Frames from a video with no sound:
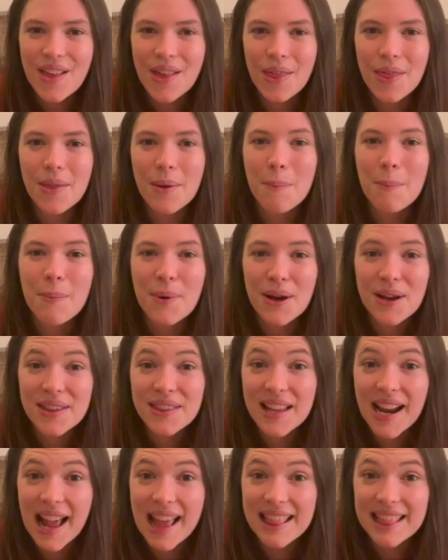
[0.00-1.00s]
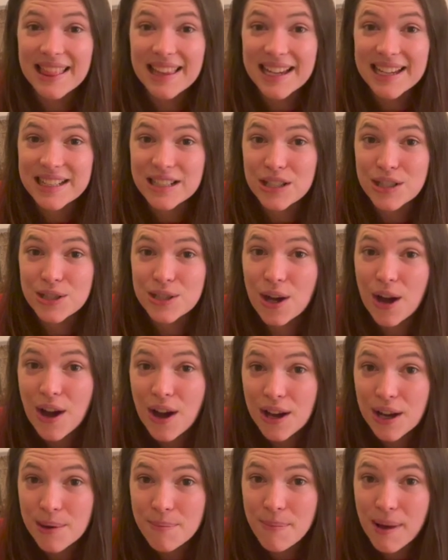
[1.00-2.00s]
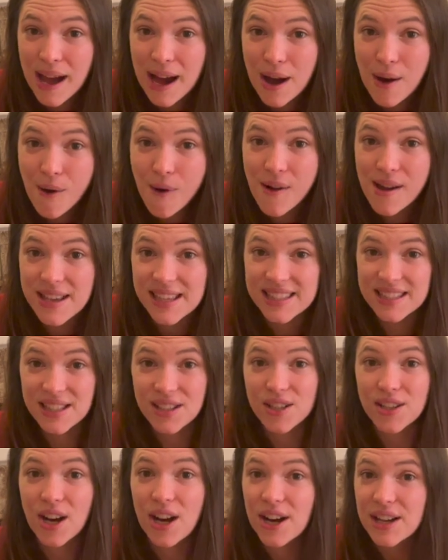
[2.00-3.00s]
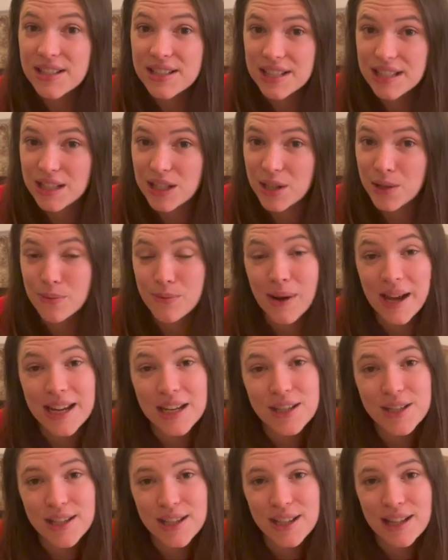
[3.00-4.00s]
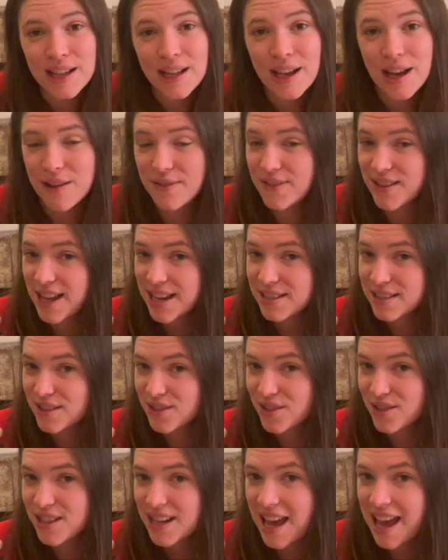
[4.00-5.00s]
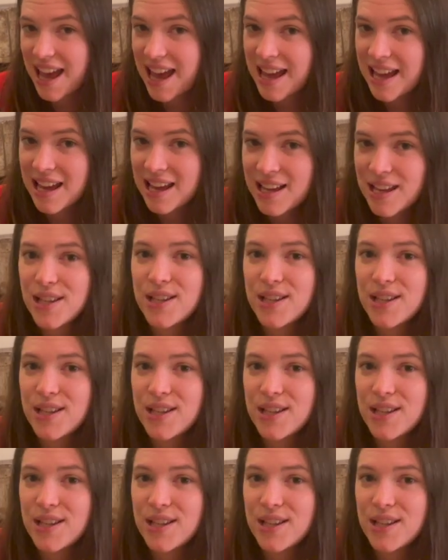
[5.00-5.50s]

the book that I'd like to talk about is a continuation of yesterday.